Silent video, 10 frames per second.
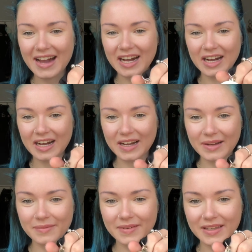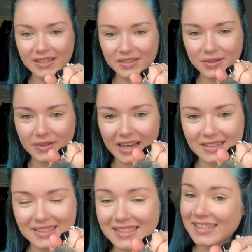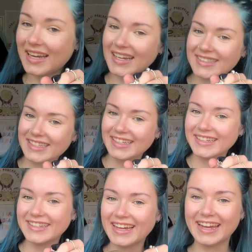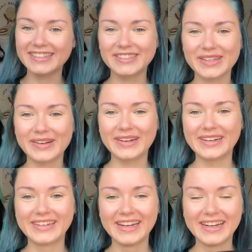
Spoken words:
in 2019, and so